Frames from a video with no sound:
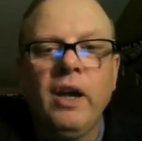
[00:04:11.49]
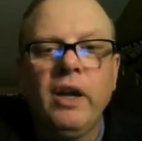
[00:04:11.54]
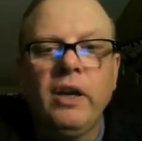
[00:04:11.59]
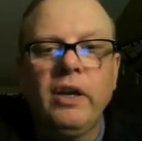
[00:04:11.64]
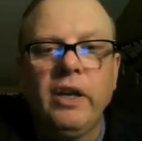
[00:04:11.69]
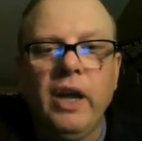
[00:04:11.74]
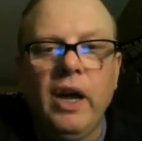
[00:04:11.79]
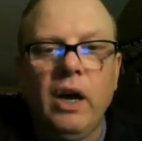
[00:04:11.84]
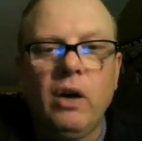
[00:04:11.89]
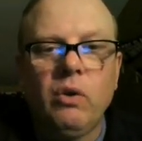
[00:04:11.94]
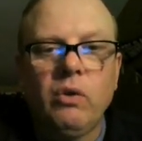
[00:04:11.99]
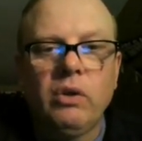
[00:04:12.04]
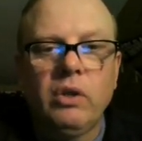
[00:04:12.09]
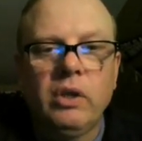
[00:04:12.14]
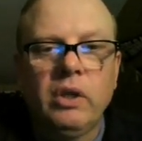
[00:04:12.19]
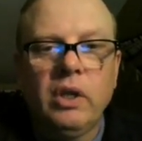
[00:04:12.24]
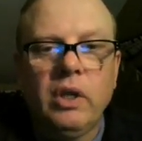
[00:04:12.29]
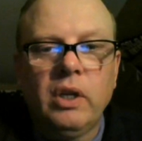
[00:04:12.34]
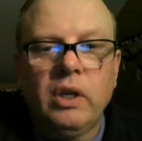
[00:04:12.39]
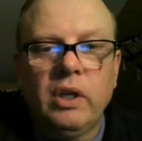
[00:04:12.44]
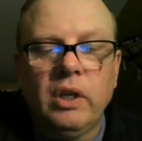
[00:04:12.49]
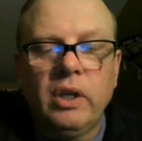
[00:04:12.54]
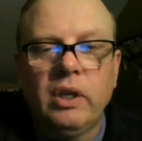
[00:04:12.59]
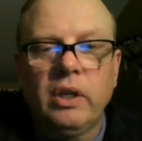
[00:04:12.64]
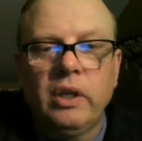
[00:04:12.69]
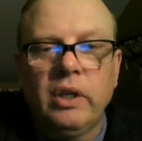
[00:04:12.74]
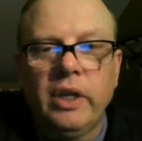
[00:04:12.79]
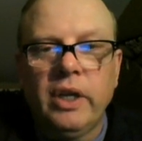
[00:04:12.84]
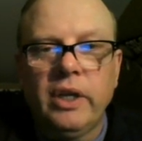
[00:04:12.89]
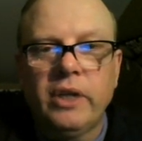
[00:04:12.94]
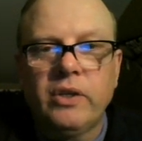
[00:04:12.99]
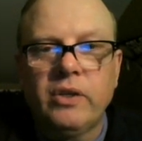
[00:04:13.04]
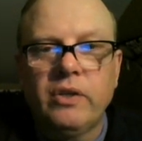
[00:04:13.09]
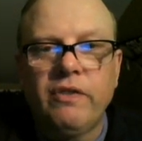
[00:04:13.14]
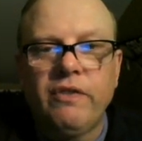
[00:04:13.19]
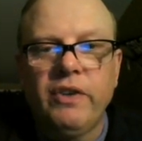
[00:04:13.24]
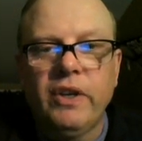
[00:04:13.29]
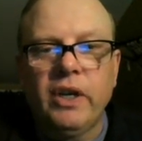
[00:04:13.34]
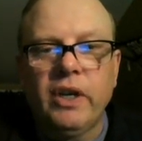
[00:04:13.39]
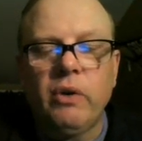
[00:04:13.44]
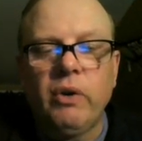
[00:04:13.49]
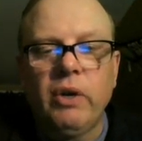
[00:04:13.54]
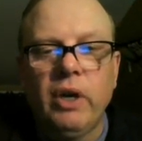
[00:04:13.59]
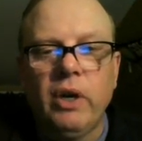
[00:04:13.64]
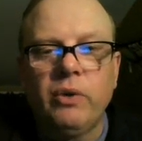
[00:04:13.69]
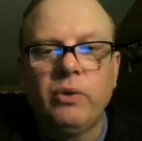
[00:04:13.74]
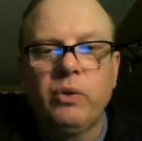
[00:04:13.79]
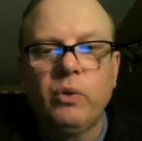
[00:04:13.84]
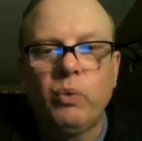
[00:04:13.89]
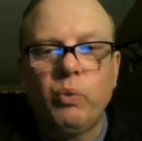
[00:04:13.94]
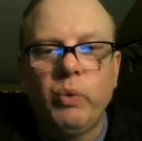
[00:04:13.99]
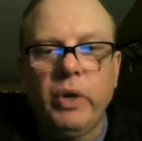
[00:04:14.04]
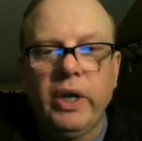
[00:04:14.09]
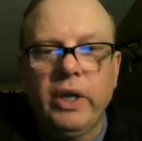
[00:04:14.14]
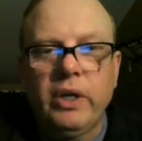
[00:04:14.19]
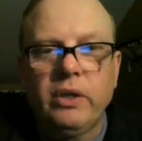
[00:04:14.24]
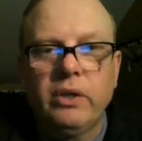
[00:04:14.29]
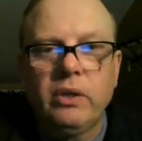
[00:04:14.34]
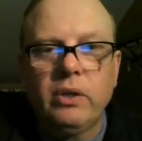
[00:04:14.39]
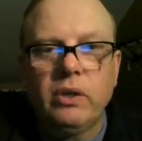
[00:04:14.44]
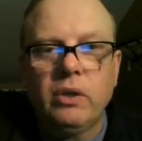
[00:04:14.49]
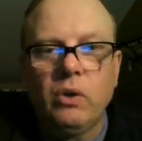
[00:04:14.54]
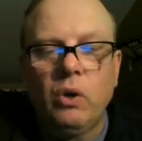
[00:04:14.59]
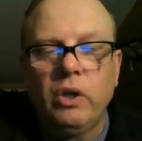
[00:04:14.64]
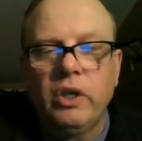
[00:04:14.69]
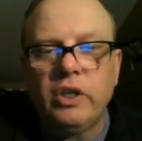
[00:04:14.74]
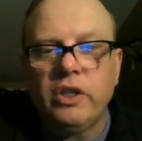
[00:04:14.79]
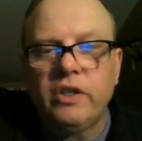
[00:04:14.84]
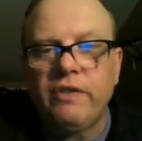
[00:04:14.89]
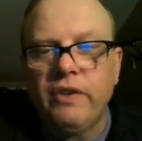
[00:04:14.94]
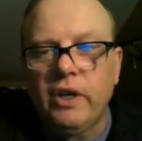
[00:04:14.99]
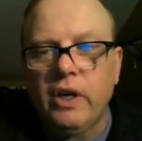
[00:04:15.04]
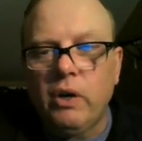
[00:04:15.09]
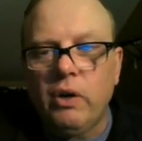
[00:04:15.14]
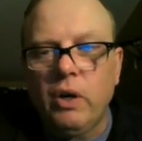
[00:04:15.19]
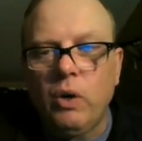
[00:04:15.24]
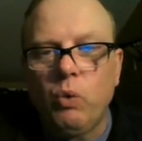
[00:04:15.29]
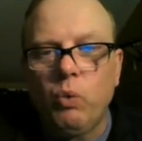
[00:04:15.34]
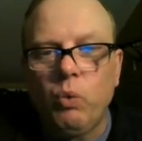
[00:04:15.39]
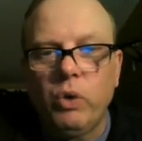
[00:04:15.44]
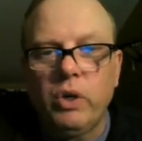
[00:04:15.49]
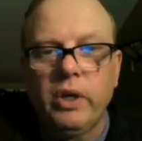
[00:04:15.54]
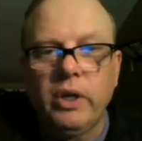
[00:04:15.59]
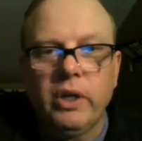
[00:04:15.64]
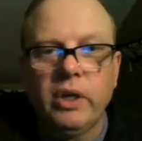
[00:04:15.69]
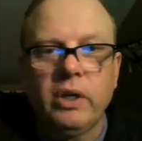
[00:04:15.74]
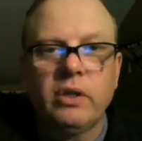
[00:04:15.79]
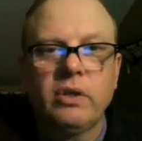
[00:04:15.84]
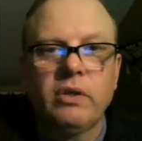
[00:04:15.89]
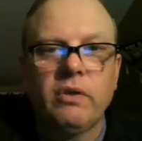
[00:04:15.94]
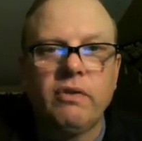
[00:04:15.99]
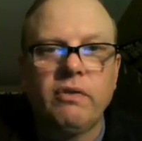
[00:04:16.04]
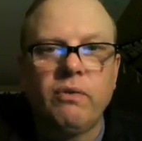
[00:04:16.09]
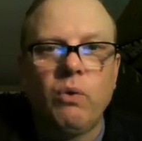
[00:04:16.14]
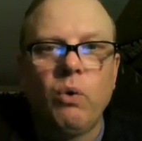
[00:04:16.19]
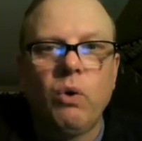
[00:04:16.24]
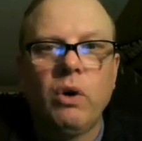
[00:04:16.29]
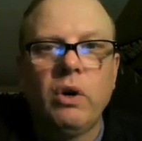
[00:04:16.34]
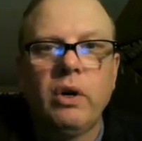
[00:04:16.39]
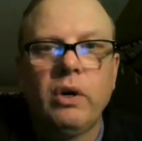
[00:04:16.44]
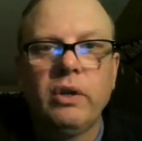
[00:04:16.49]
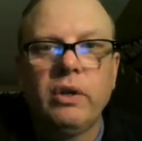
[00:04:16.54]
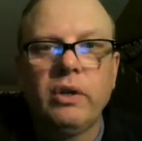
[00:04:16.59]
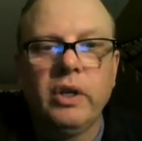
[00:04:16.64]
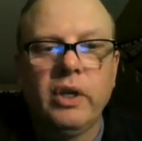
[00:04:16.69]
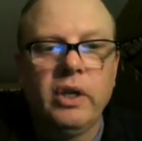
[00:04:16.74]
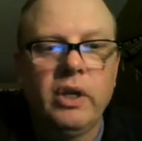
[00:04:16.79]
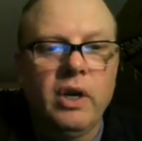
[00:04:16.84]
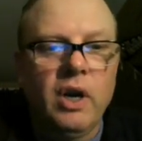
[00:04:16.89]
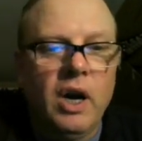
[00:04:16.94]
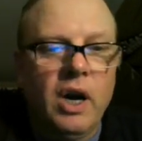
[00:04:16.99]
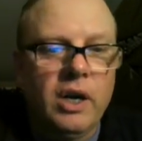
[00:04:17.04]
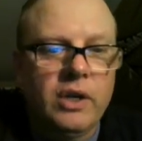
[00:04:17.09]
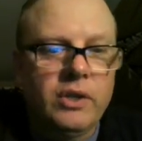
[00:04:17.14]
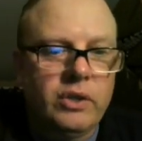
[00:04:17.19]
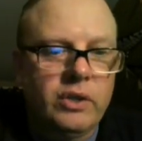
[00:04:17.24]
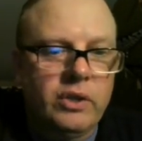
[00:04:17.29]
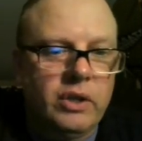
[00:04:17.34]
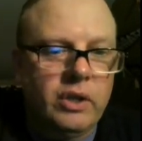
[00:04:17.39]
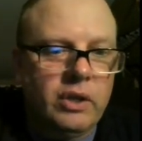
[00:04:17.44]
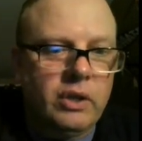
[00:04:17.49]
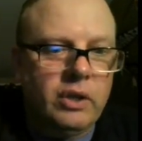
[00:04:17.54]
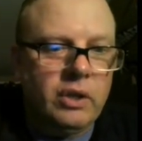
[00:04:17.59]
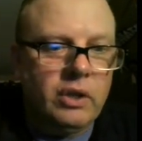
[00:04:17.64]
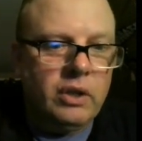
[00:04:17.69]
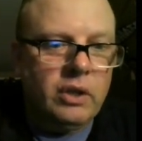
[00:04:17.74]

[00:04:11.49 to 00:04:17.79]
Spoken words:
Now let's figure out the rate, or let's figure out what it is for the oxygen.